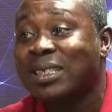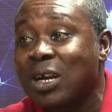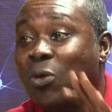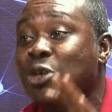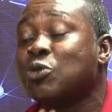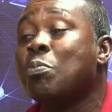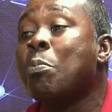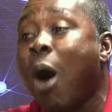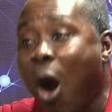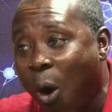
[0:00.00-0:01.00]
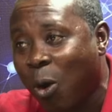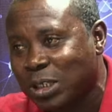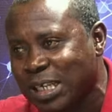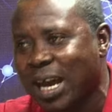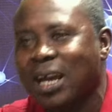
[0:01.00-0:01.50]
to take more
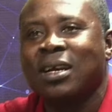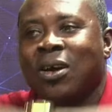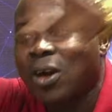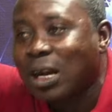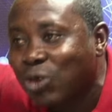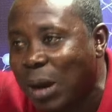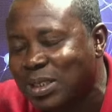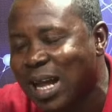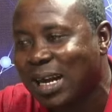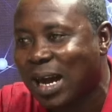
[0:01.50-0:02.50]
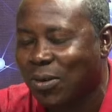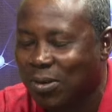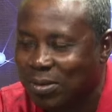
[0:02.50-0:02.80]
chair other traps now cano.